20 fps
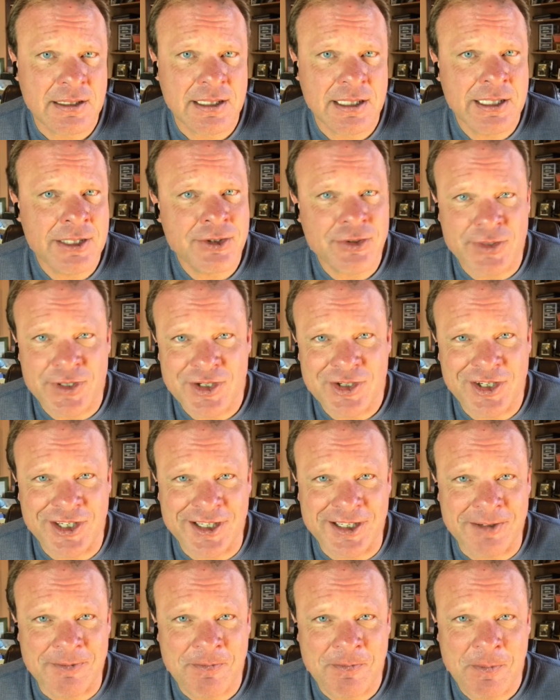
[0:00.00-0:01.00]

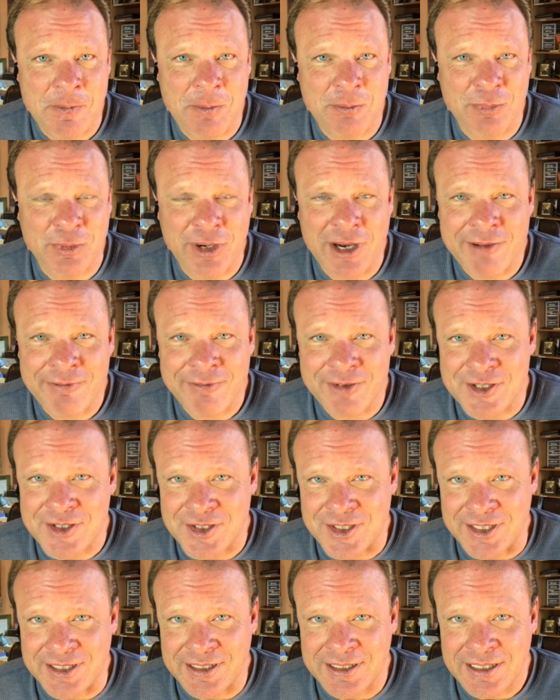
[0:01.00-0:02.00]
interesting
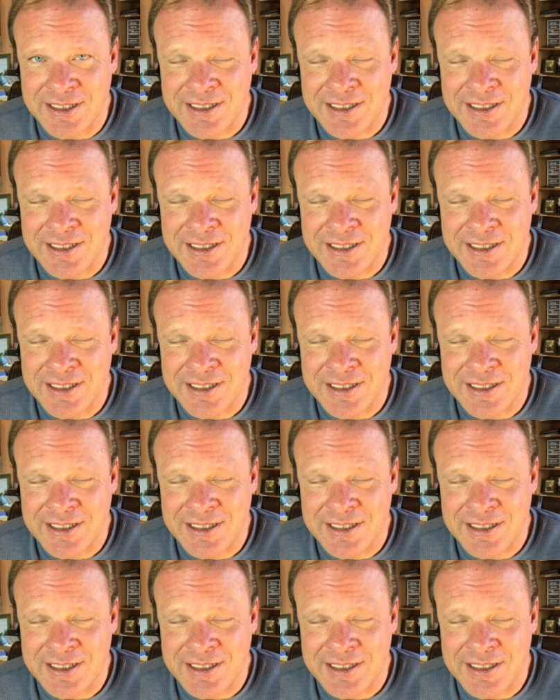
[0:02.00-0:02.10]
prophecy